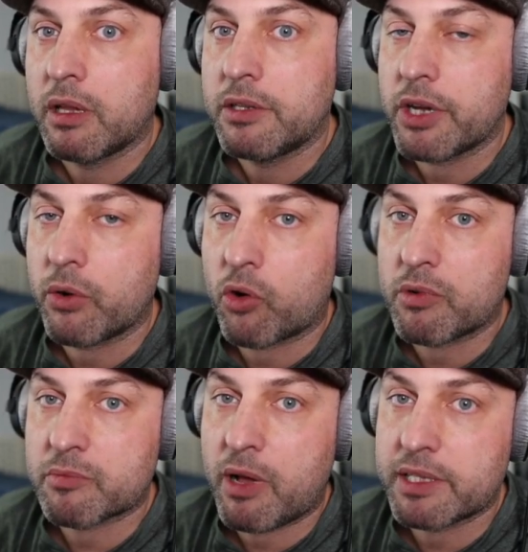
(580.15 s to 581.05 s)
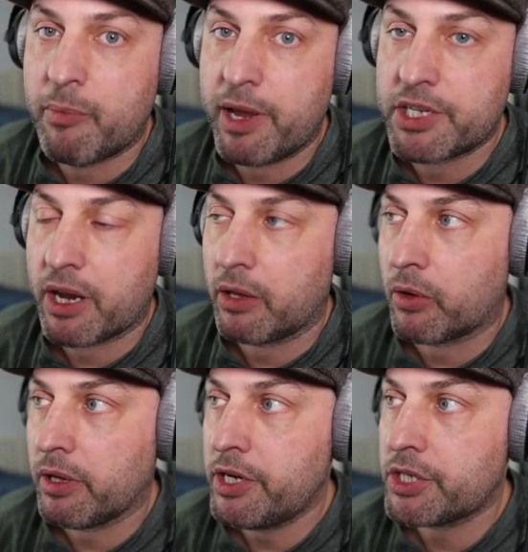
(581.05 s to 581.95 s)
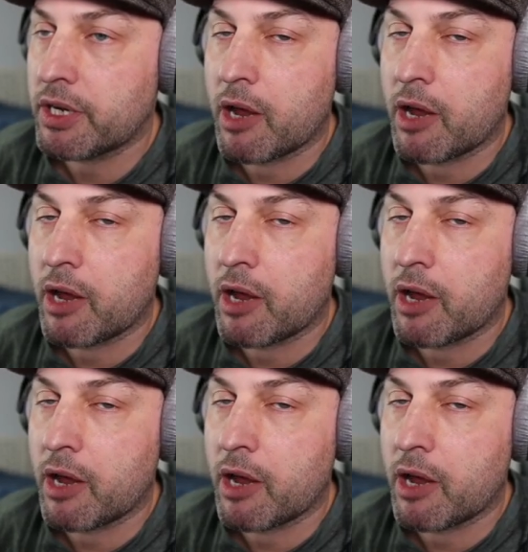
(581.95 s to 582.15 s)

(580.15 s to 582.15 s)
ginormous multi-page calculation,